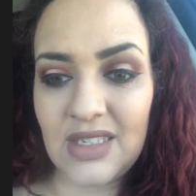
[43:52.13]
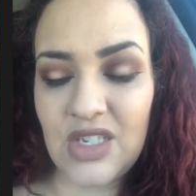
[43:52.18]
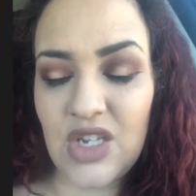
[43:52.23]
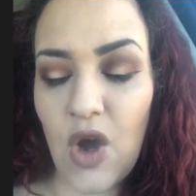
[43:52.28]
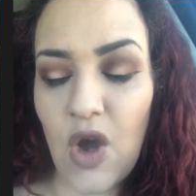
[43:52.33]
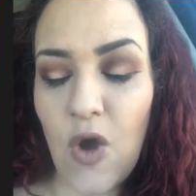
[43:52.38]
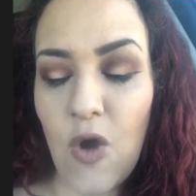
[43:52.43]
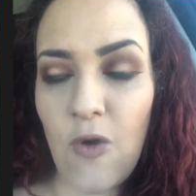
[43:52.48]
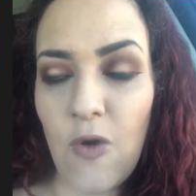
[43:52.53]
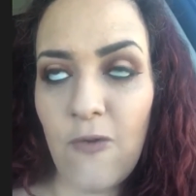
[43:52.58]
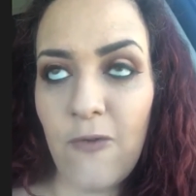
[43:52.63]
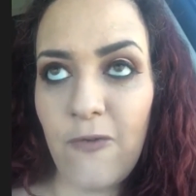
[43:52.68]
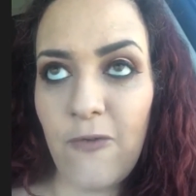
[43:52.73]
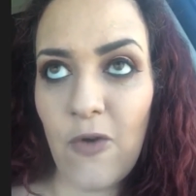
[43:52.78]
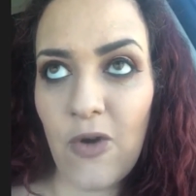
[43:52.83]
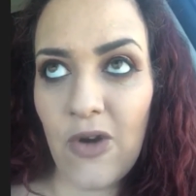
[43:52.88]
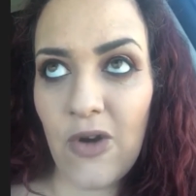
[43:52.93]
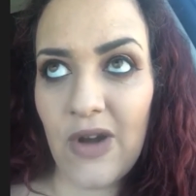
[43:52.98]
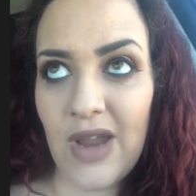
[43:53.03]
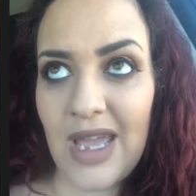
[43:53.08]
Go
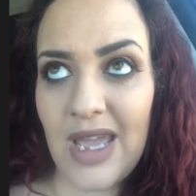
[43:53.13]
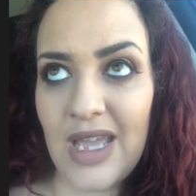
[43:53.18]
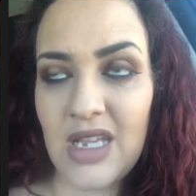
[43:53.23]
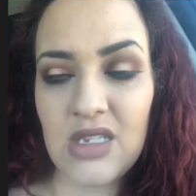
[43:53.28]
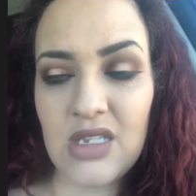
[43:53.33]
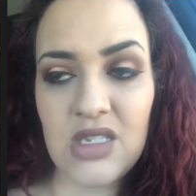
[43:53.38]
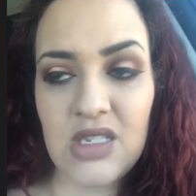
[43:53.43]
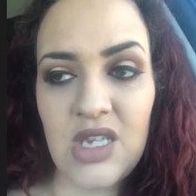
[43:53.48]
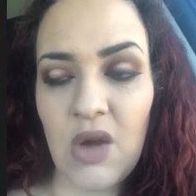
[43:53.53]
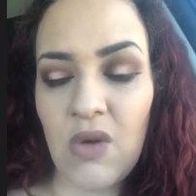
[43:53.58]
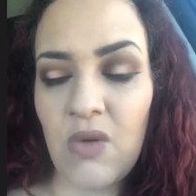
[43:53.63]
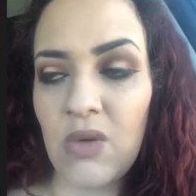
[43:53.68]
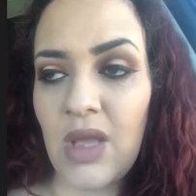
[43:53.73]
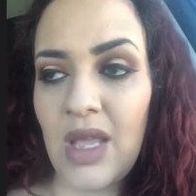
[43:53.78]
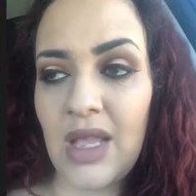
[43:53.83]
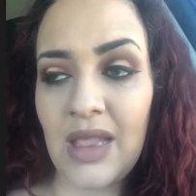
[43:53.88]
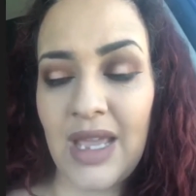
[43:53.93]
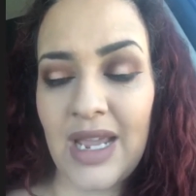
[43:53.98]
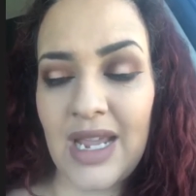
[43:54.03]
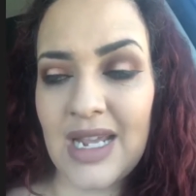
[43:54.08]
for it.
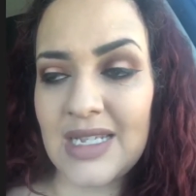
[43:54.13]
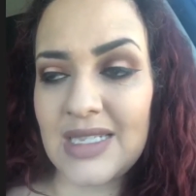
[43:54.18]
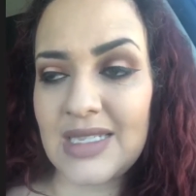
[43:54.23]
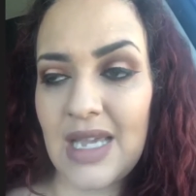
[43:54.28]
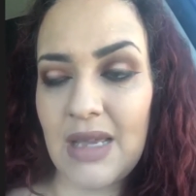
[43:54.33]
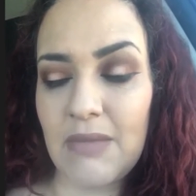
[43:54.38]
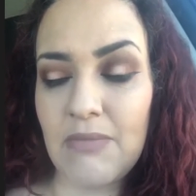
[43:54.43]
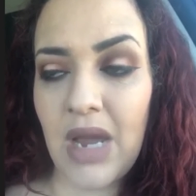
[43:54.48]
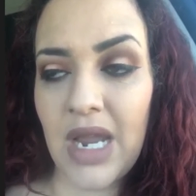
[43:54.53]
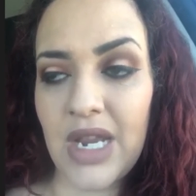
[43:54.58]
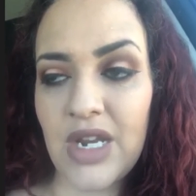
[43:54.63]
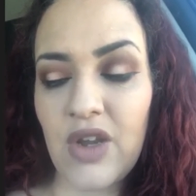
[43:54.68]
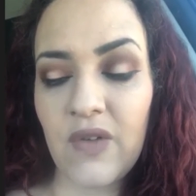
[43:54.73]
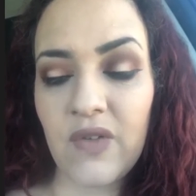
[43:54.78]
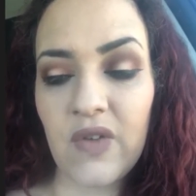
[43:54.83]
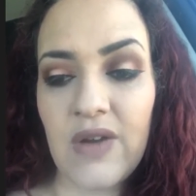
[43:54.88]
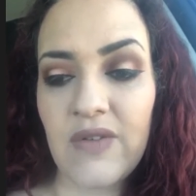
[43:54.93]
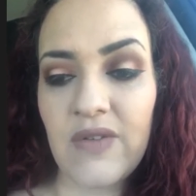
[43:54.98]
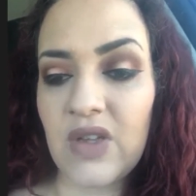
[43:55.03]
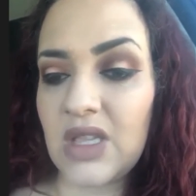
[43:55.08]
And like I said, mind
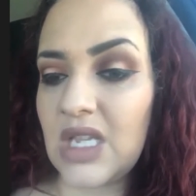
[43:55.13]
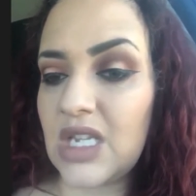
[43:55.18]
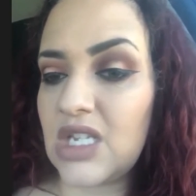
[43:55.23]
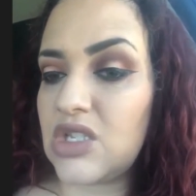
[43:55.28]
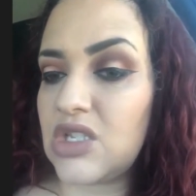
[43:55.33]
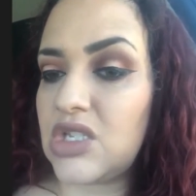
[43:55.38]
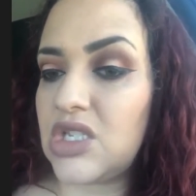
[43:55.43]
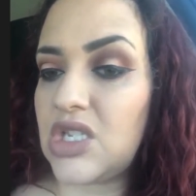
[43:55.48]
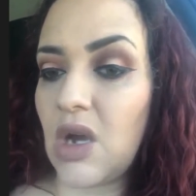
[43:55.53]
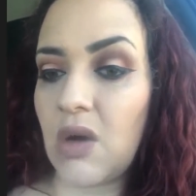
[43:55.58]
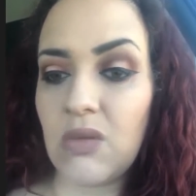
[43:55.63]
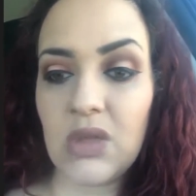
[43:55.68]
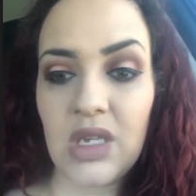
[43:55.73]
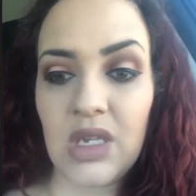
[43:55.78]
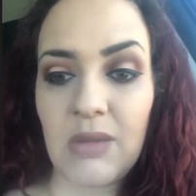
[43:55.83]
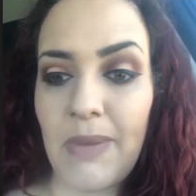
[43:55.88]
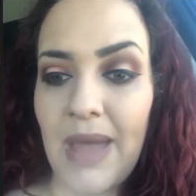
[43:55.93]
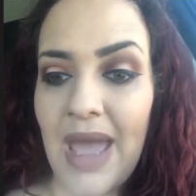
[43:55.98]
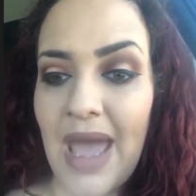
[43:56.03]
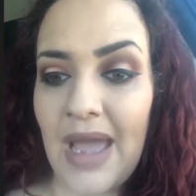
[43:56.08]
over everything. Don't
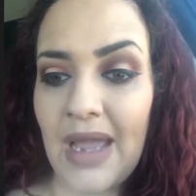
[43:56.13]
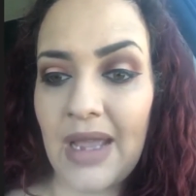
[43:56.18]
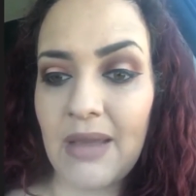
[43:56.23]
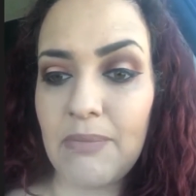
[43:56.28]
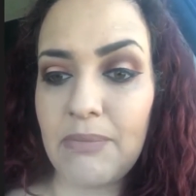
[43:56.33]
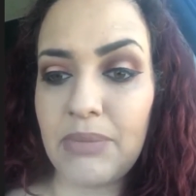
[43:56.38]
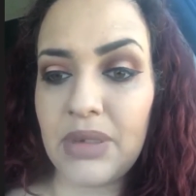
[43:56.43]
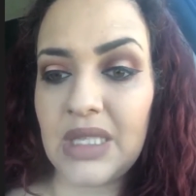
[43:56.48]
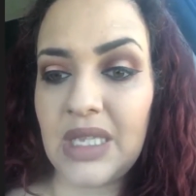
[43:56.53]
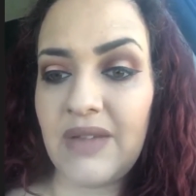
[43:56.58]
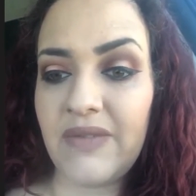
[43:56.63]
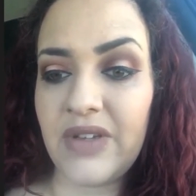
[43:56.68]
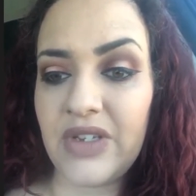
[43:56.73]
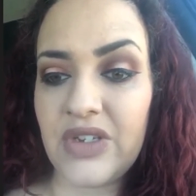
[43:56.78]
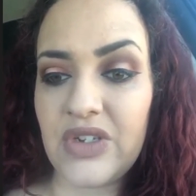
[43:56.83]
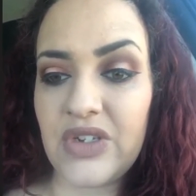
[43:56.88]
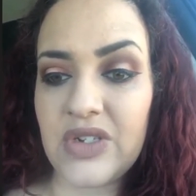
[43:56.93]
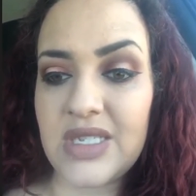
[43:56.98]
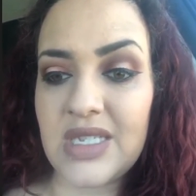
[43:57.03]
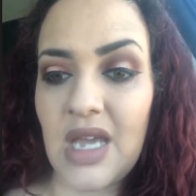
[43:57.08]
look back. Believe in
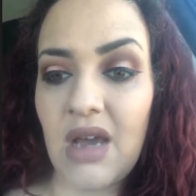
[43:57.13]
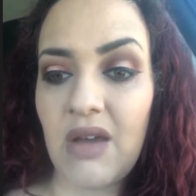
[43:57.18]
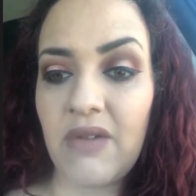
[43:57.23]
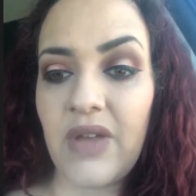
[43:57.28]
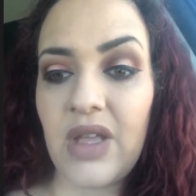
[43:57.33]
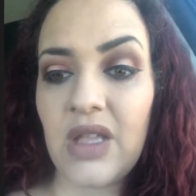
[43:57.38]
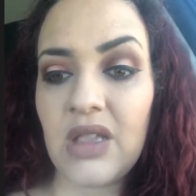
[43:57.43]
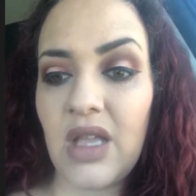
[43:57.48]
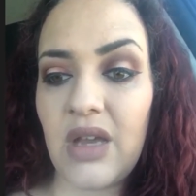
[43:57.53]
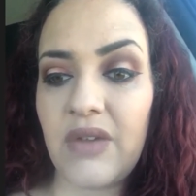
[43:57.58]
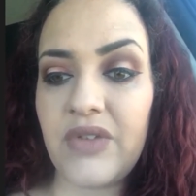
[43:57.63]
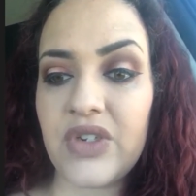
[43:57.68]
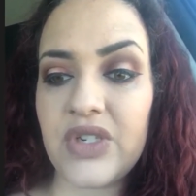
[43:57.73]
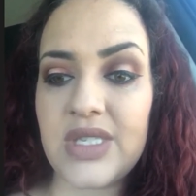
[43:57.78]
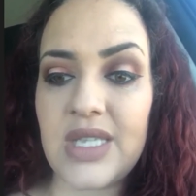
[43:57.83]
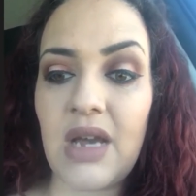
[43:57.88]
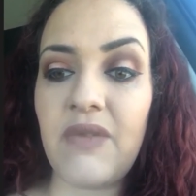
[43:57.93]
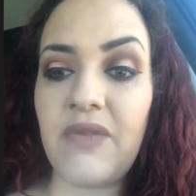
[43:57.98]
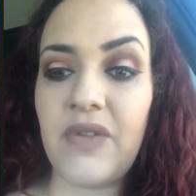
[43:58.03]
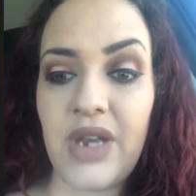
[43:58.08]
yourself and love
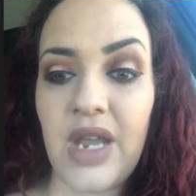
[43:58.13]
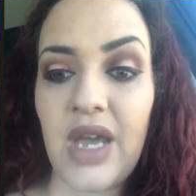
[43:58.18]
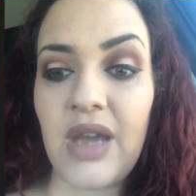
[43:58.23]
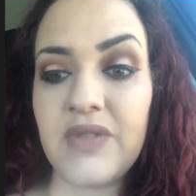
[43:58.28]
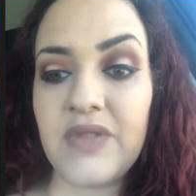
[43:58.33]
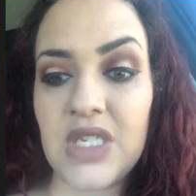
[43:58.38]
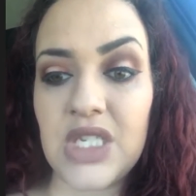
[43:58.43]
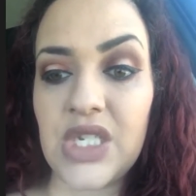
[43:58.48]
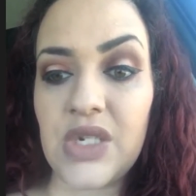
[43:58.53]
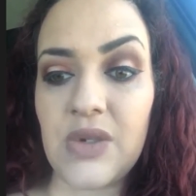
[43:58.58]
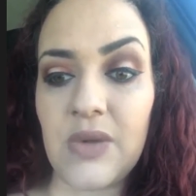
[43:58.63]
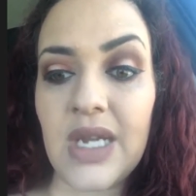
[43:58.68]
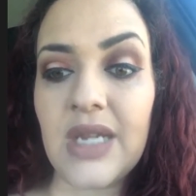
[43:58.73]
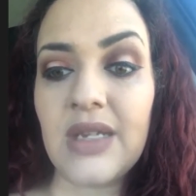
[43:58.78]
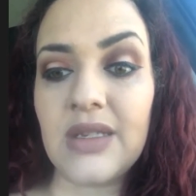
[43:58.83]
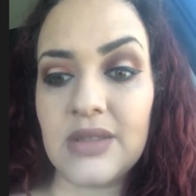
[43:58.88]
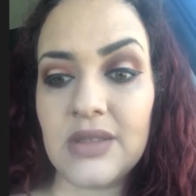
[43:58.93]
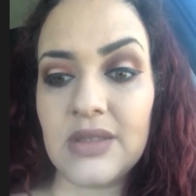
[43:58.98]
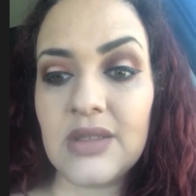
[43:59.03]
yourself enough to do it.